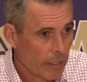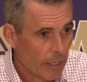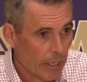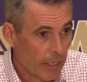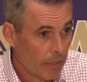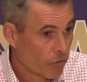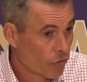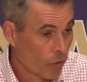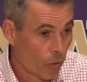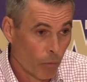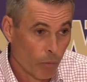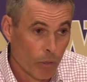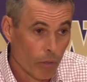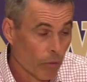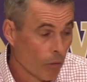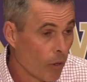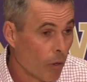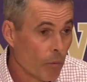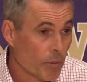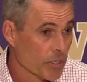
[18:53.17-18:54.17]
And so
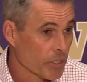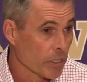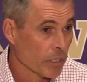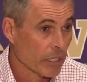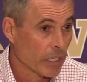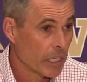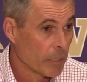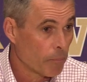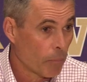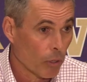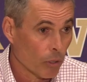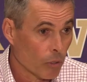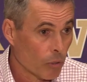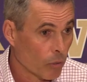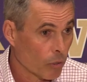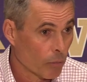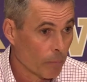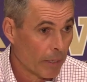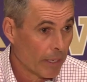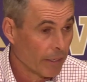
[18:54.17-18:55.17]
we're always going to keep our
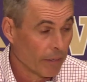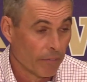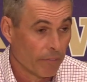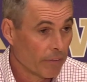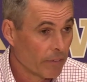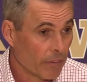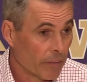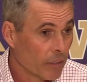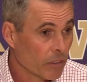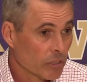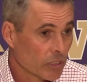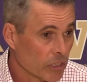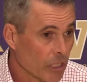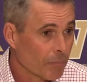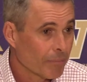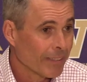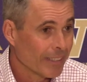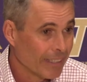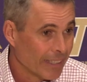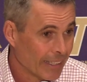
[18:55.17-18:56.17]
quarterback. And if there's
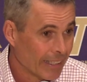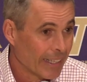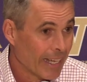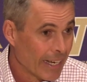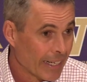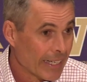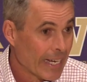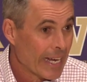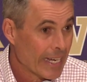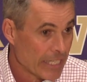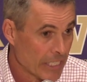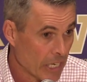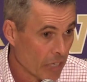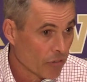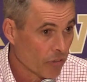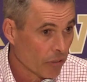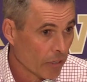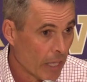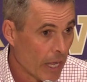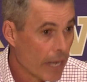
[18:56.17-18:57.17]
something that that guy
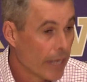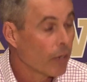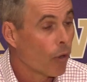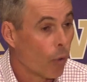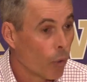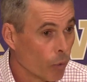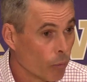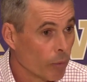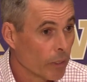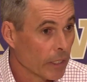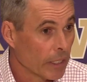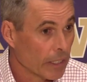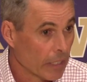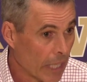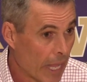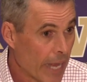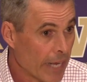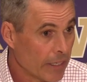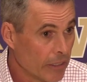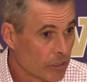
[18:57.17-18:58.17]
doesn't like or really
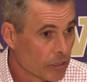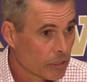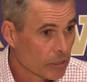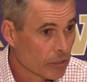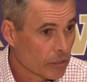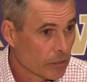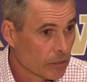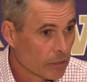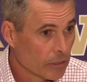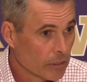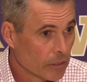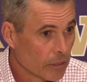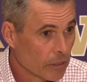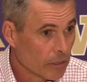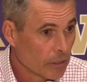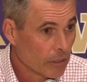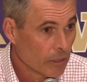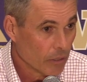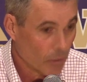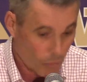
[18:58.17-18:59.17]
likes,
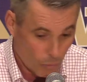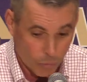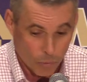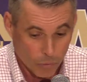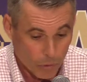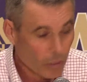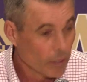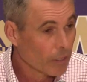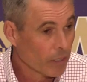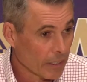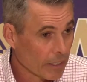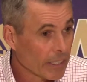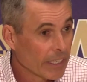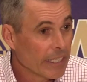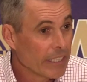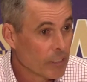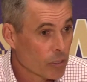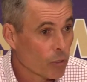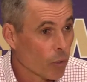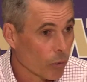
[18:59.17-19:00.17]
we're going to
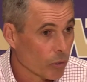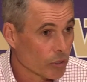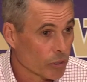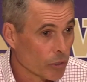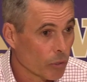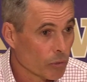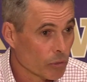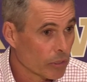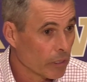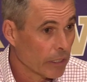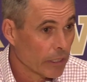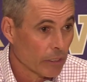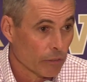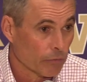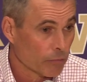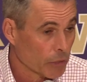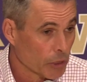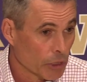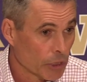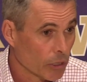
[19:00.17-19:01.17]
lean towards those things
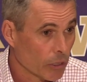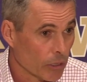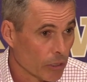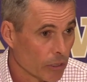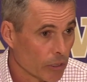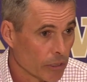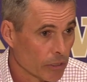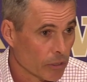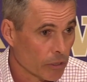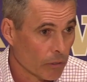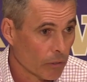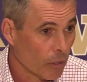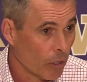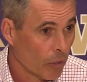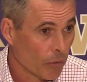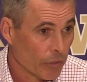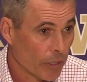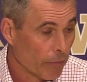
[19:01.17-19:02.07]
for sure, because they're all